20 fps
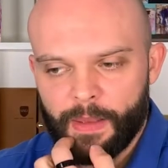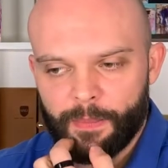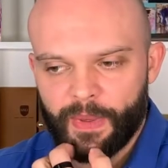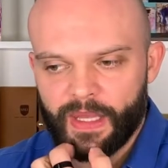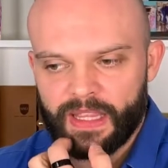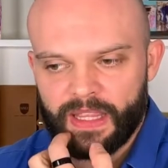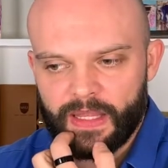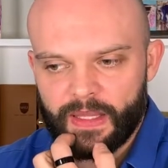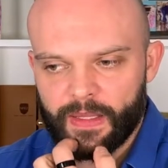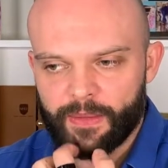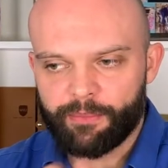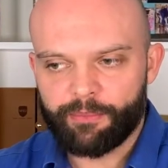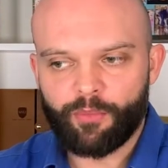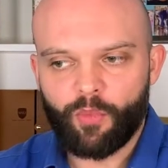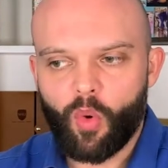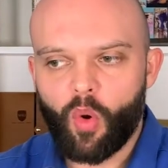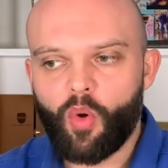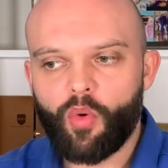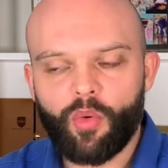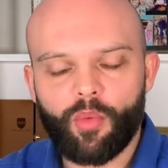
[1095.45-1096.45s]
But
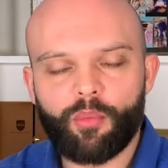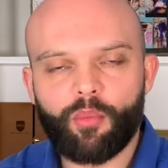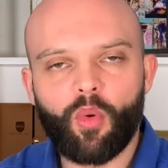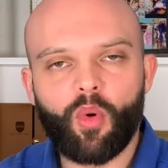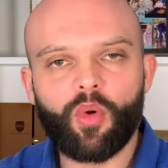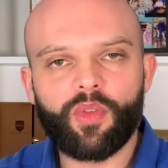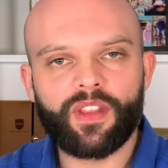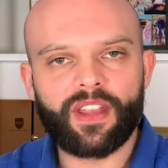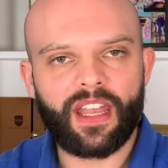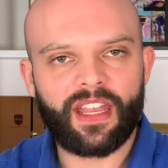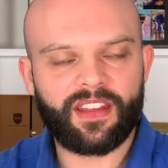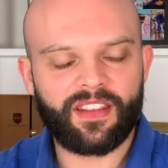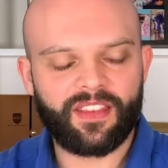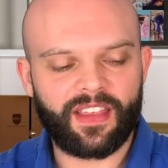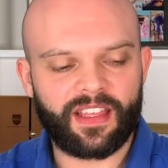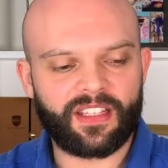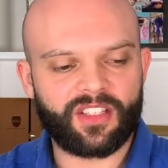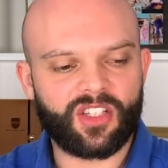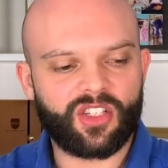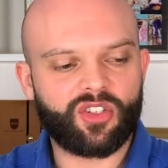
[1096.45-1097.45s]
more than
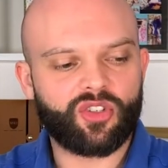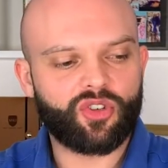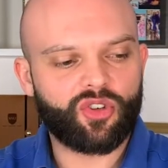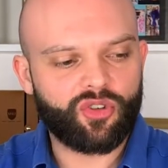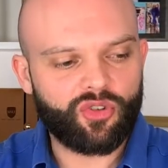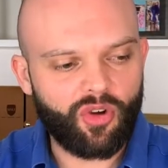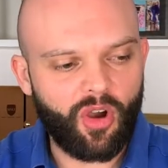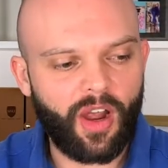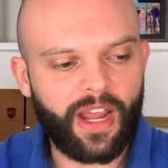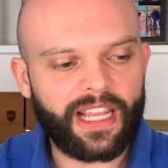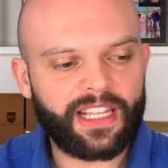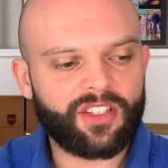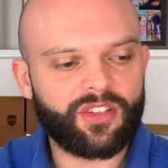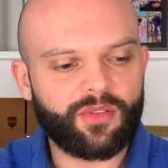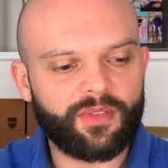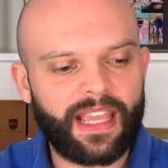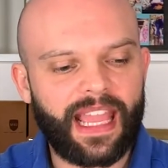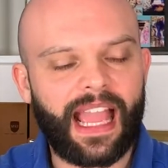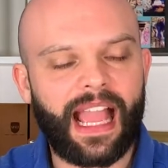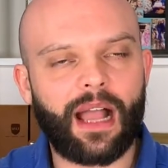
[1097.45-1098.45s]
anything, just trying to
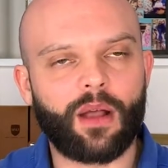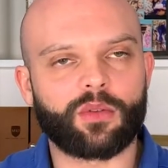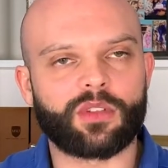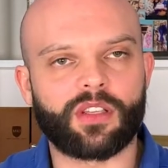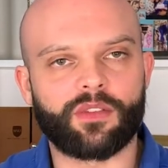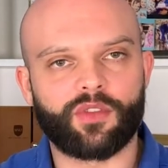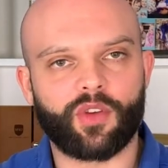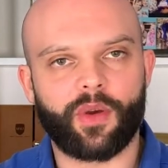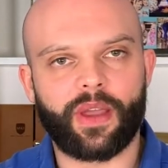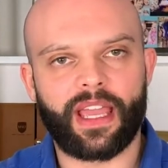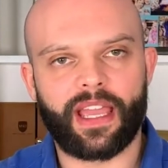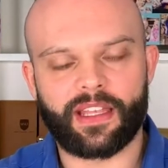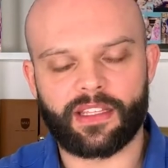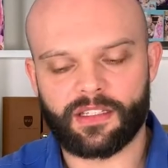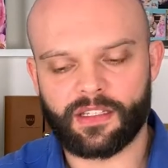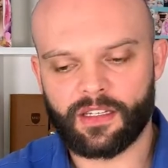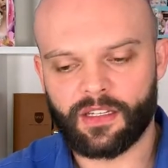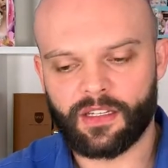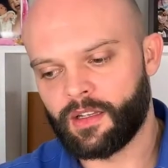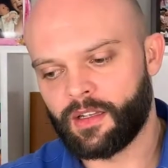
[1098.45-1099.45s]
get out of your
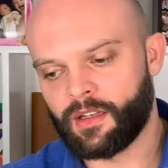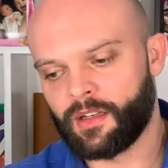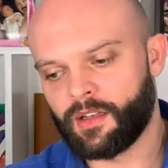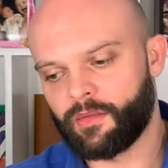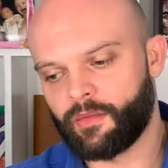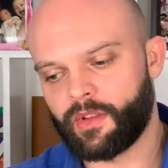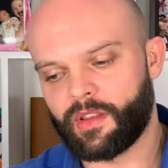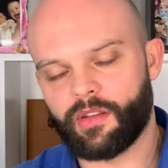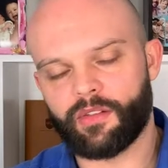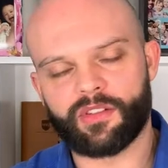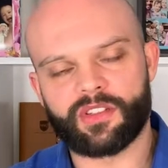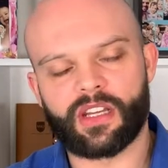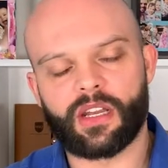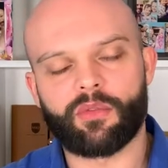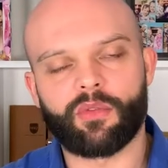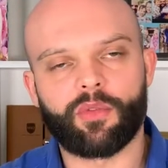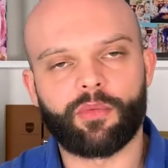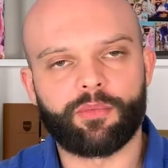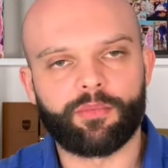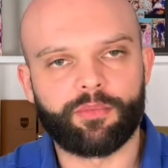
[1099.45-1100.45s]
head, whether you're a
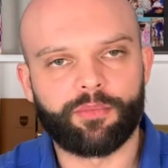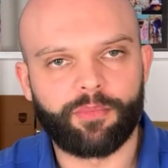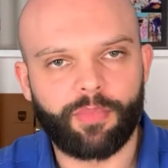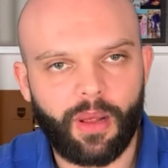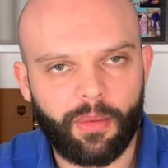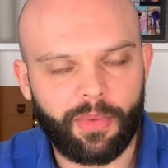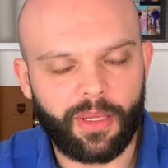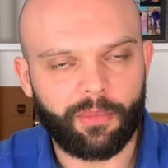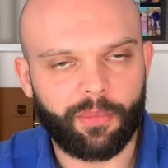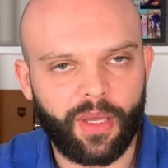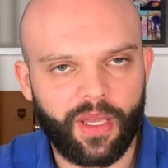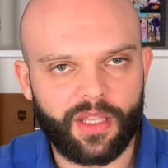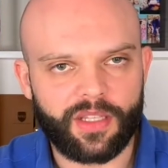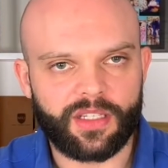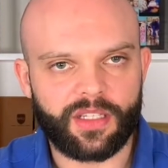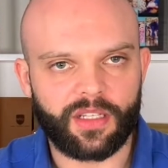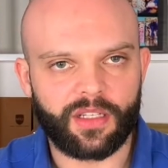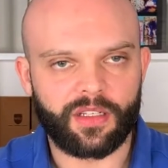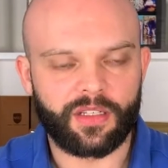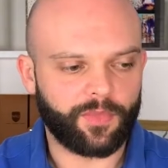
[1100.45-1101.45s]
general public
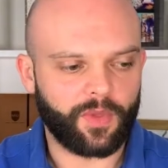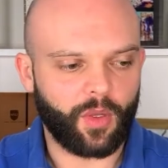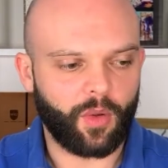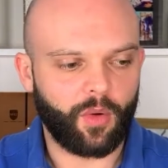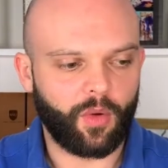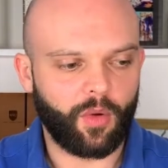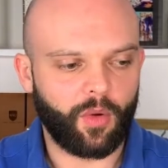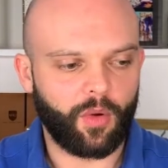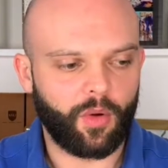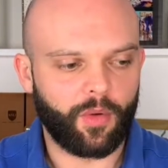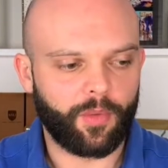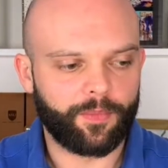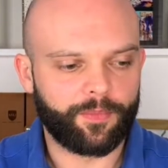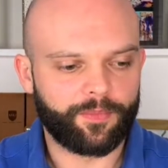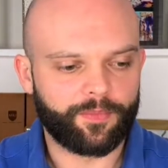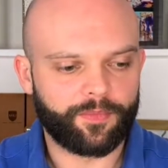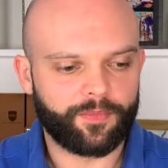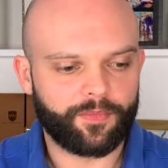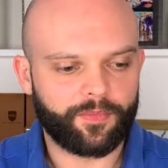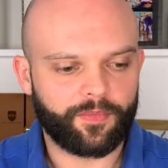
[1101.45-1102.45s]
person or
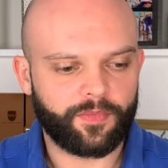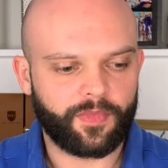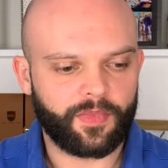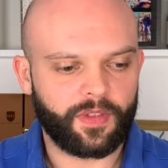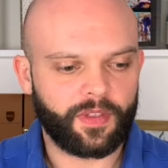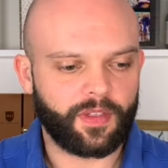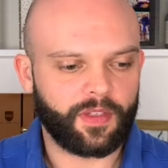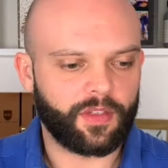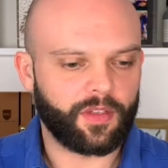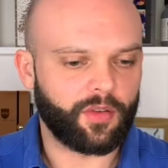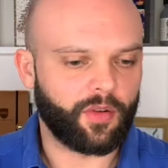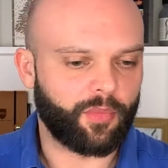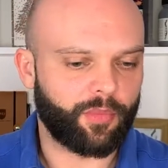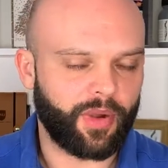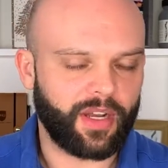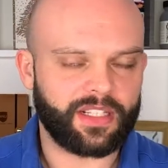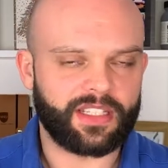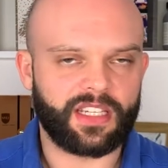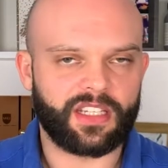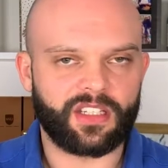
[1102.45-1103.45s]
you're a
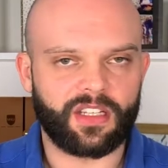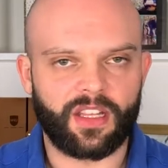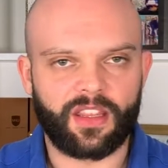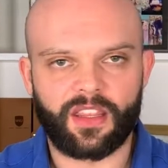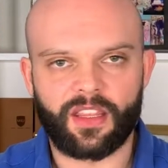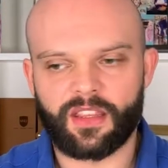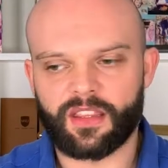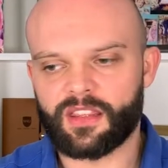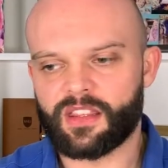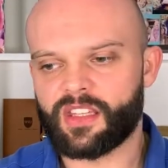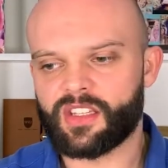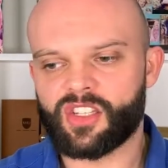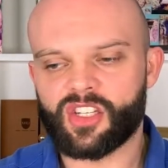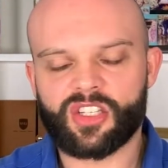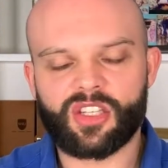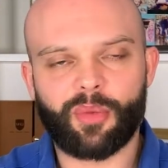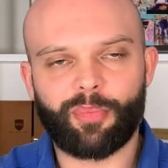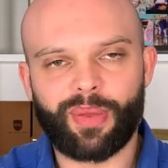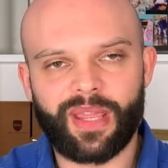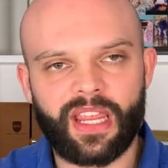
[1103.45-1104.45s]
practitioner, that
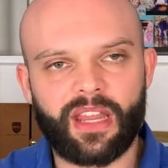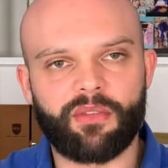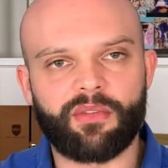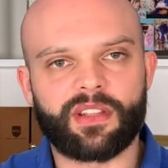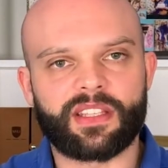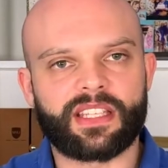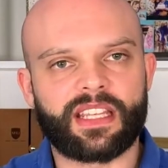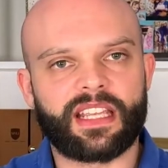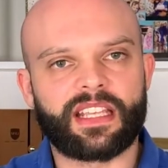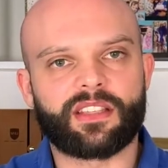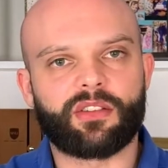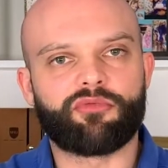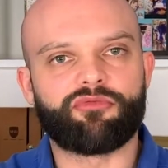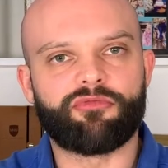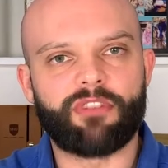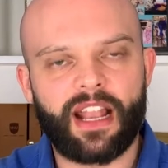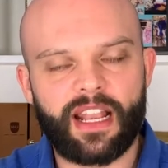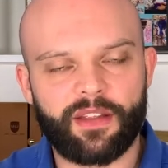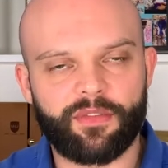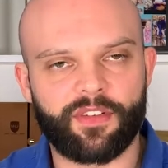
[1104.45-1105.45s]
just appearance is
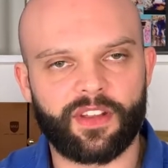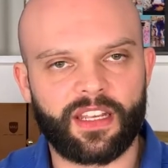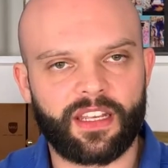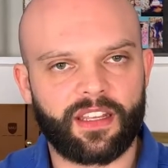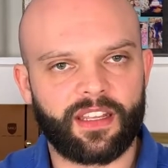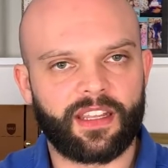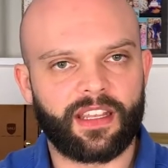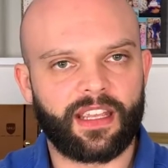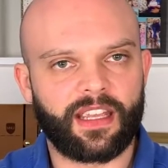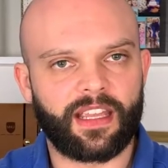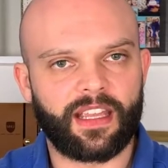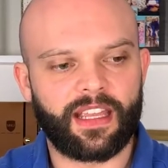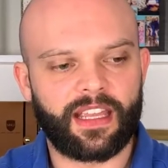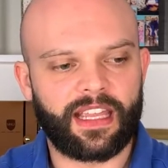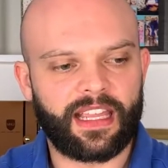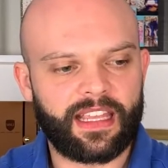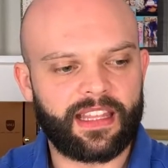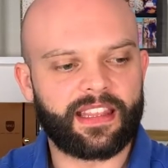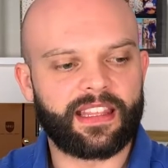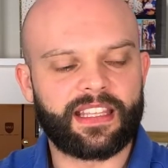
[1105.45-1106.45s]
irrelevant
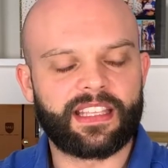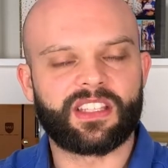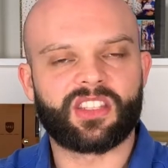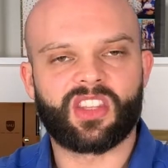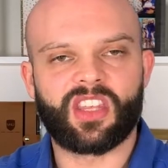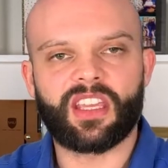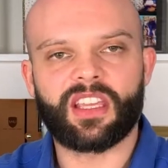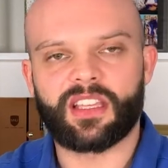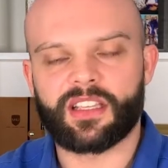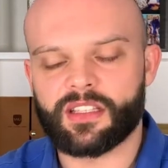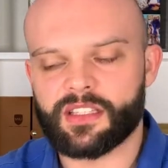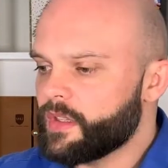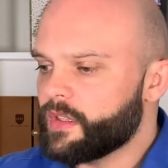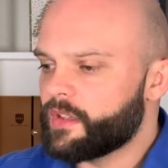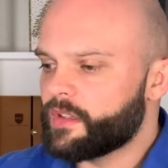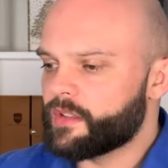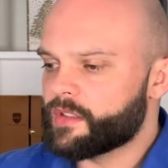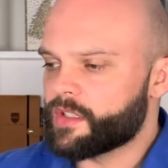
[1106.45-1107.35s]
in these things.